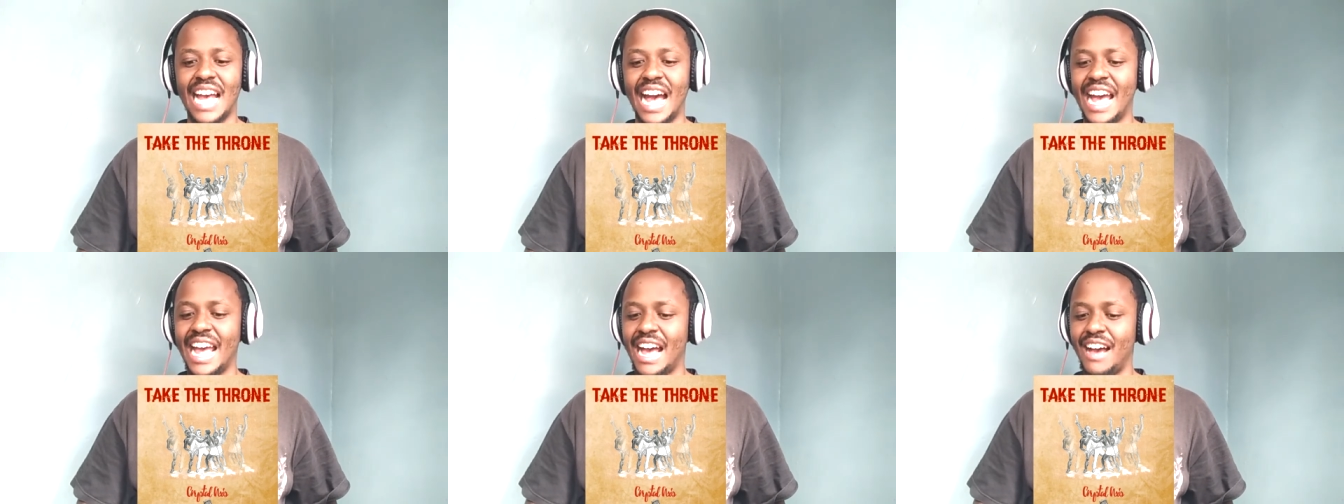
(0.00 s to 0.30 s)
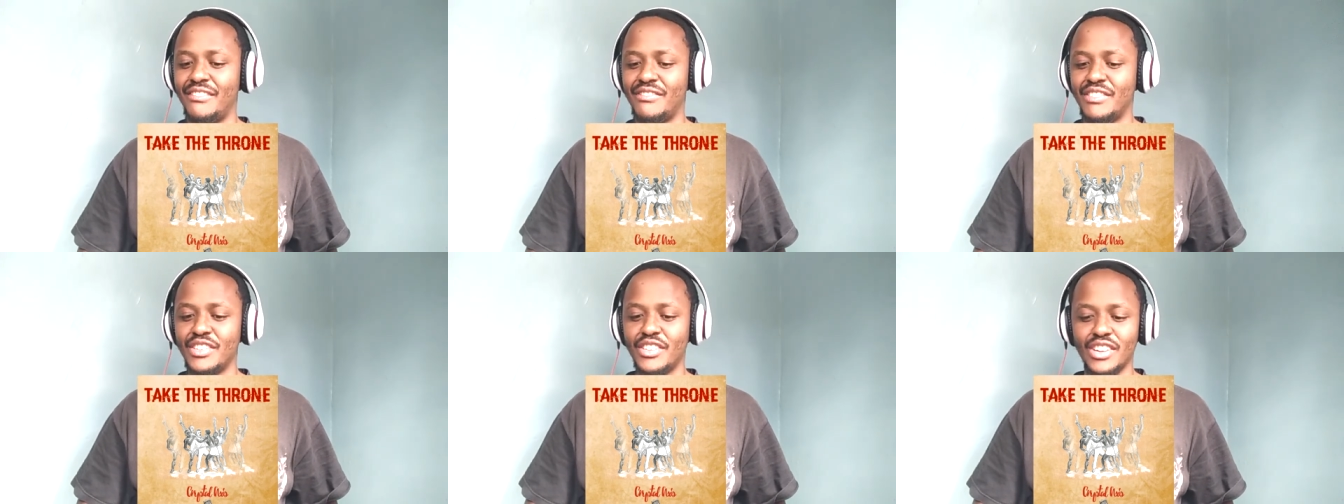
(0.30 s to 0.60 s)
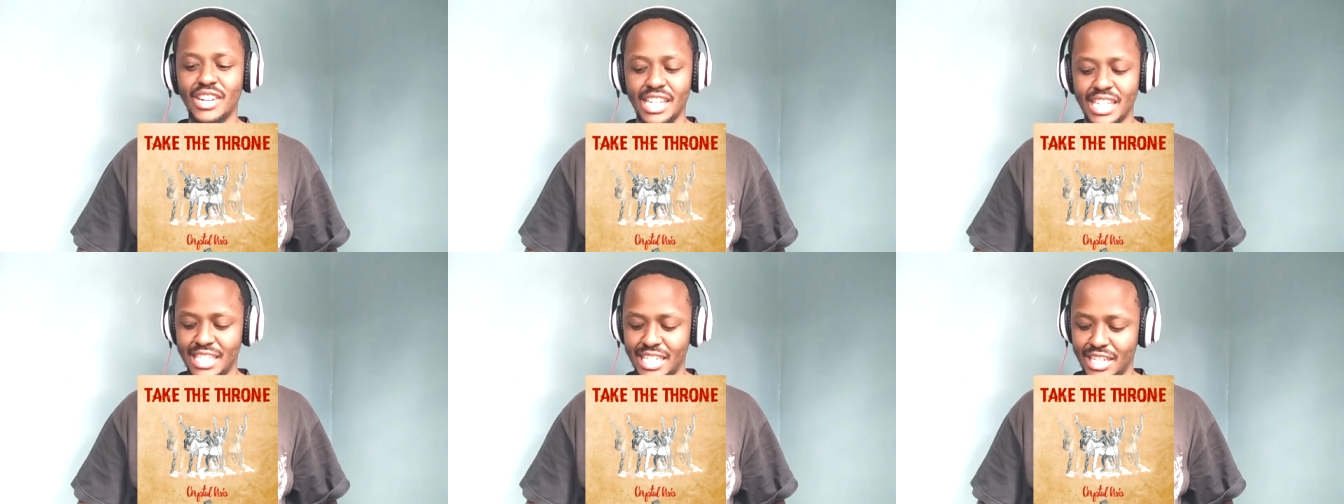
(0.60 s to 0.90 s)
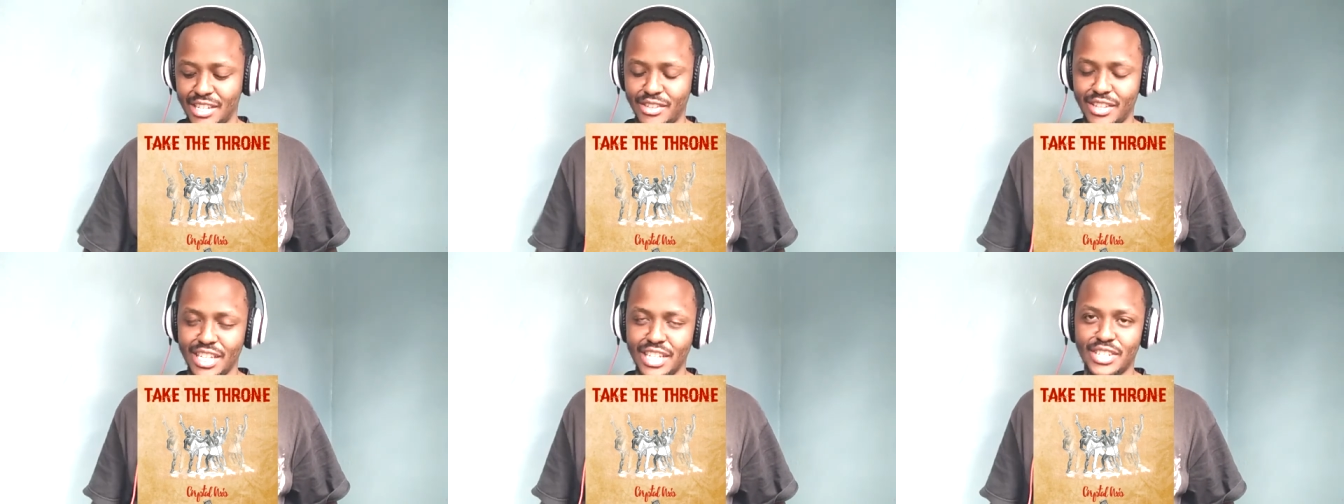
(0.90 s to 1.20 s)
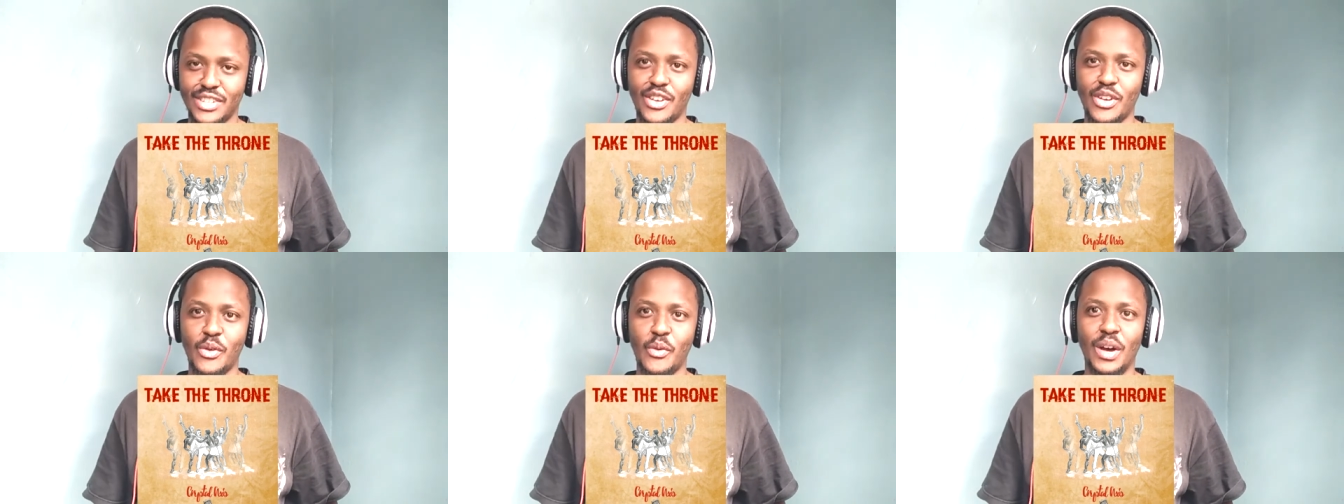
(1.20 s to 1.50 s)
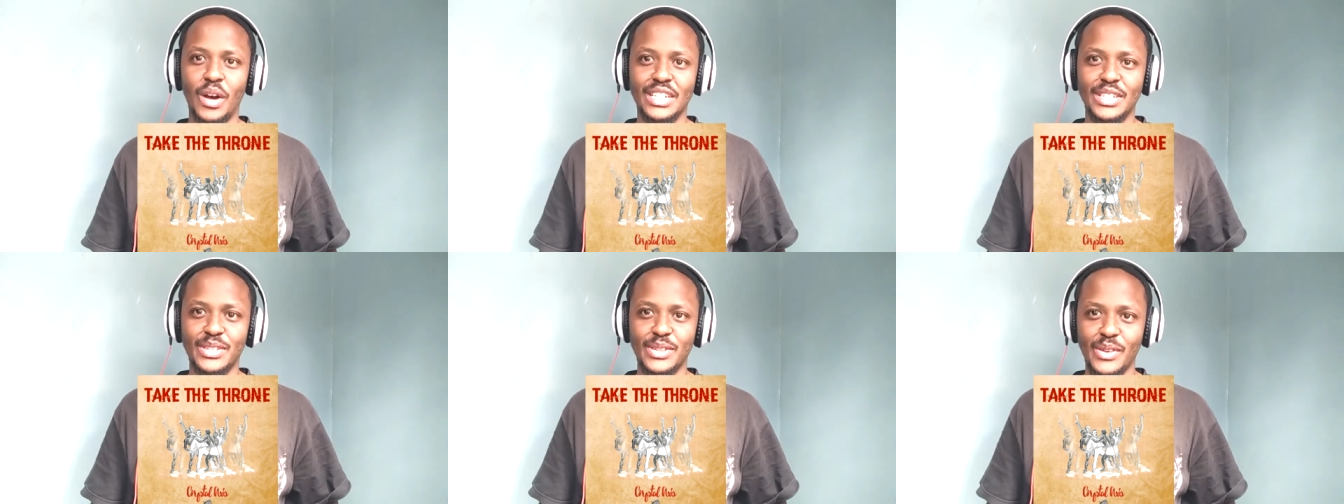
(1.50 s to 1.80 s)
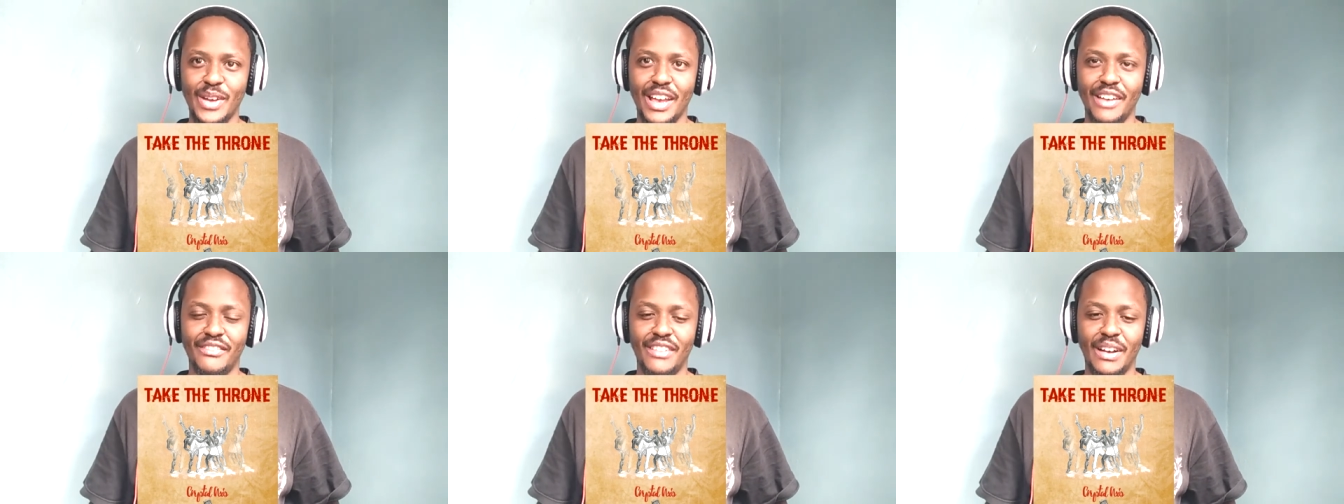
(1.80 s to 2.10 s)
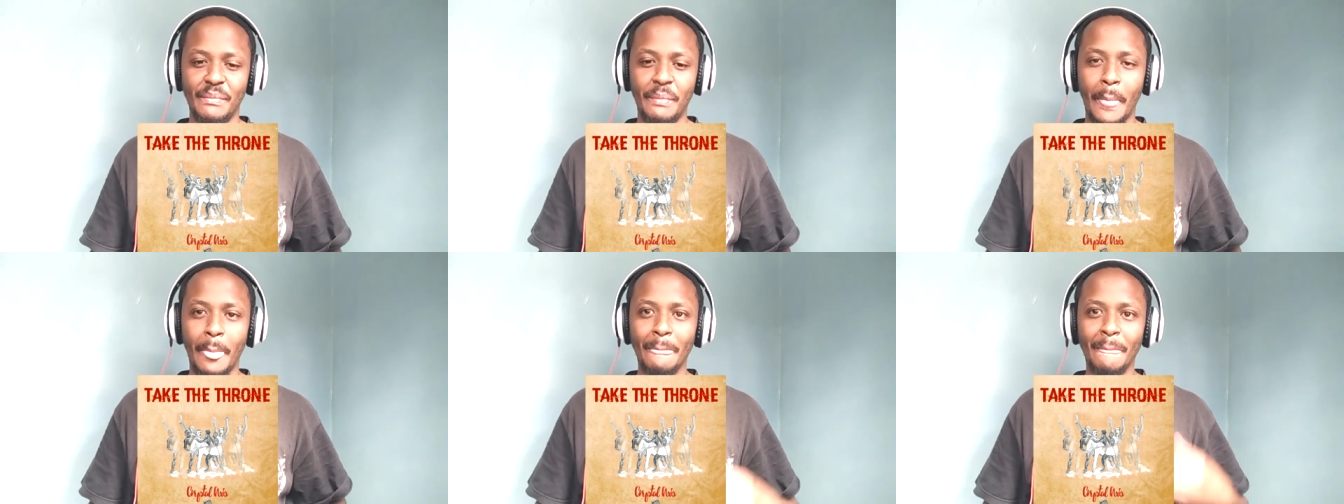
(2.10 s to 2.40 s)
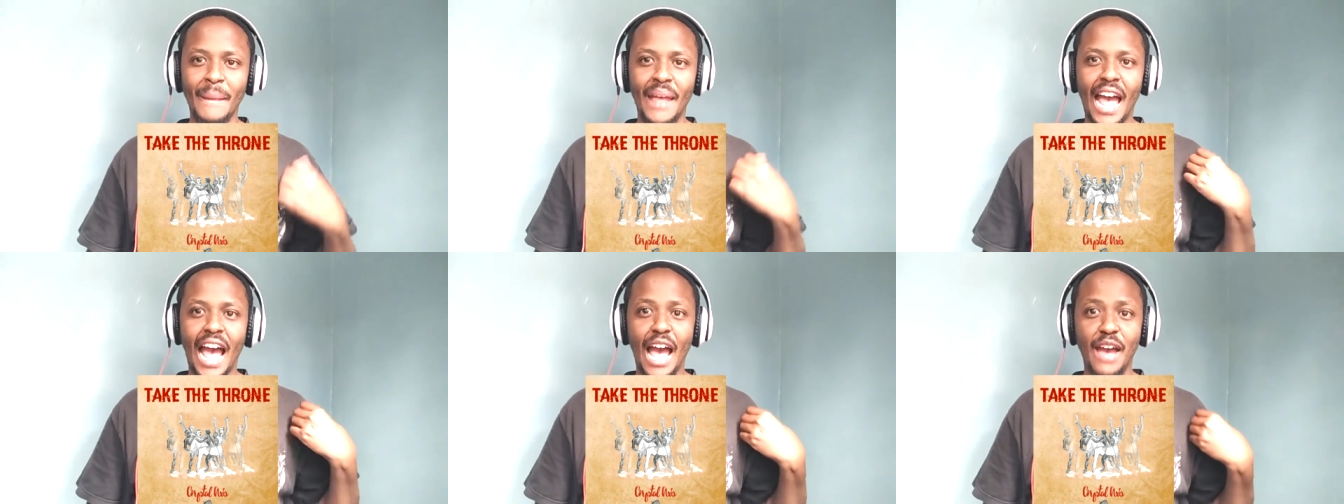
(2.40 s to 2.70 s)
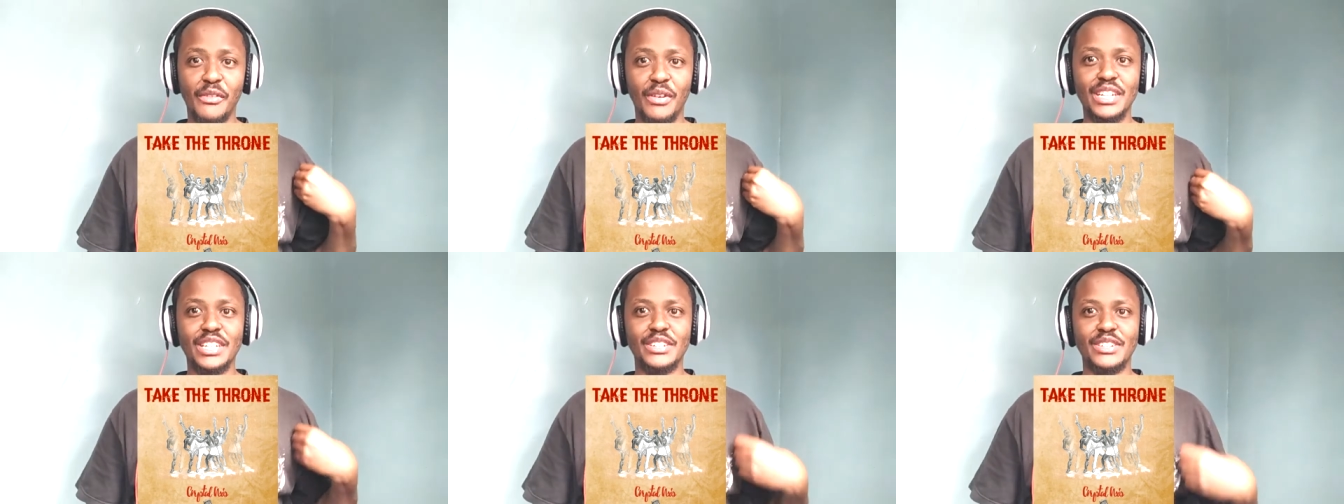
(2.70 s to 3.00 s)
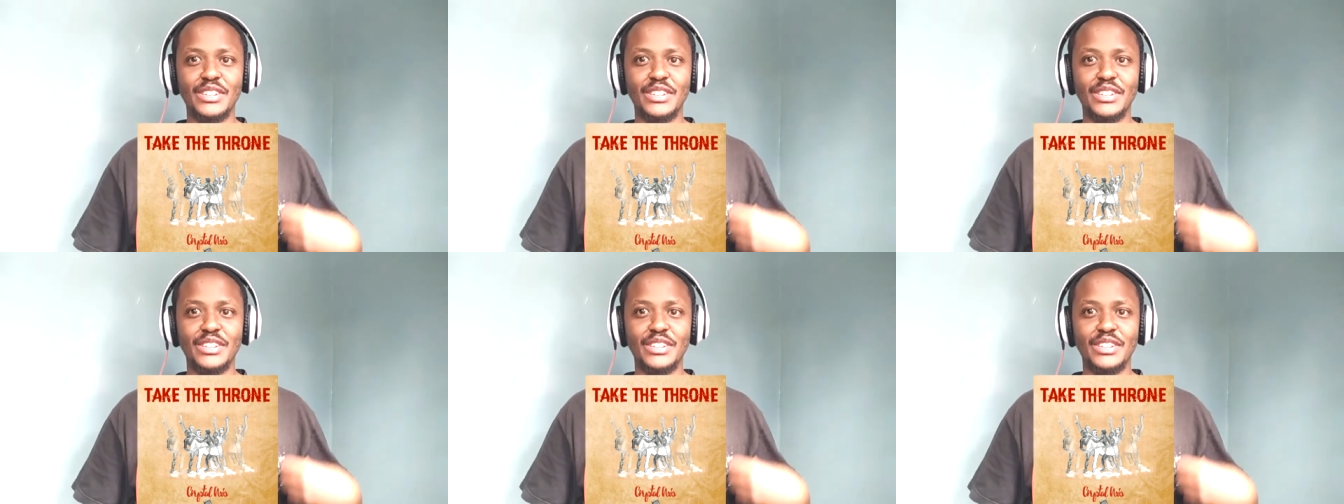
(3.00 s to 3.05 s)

I have not listened to this song whatsoever. I want